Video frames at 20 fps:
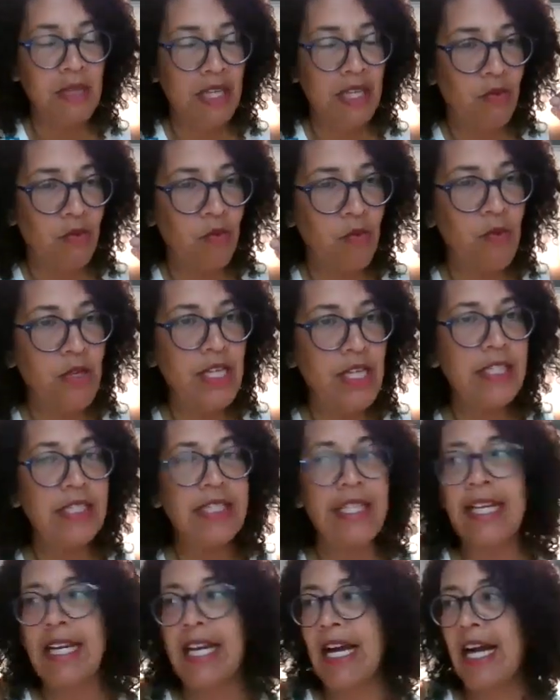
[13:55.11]
being
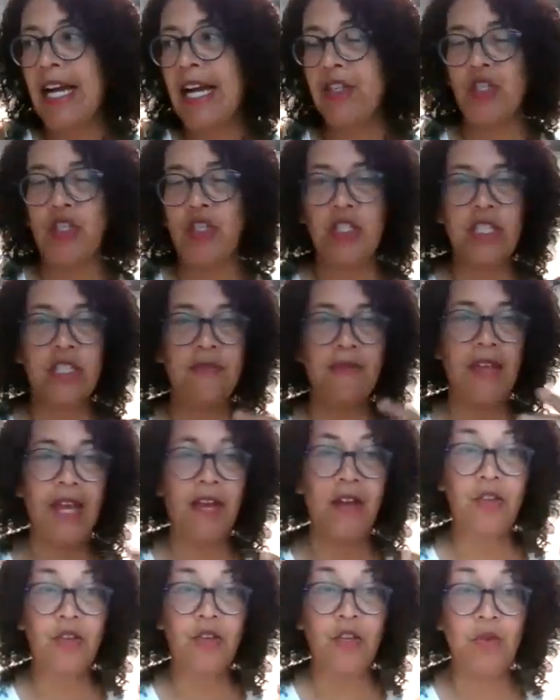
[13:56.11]
really conscious of
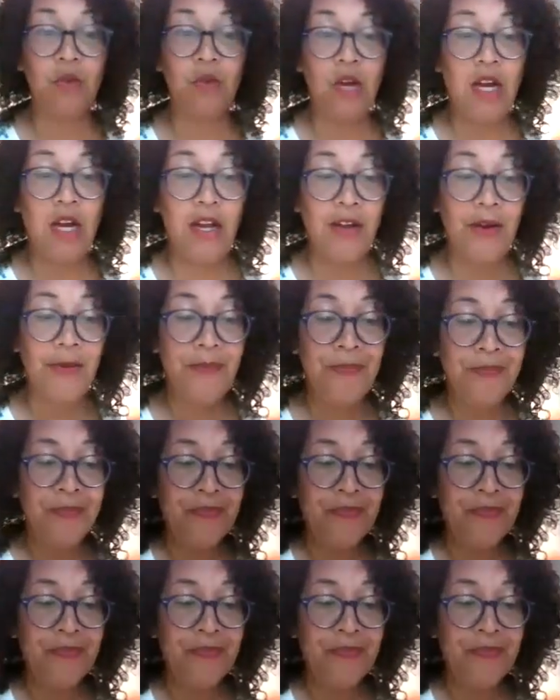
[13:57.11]
how you are.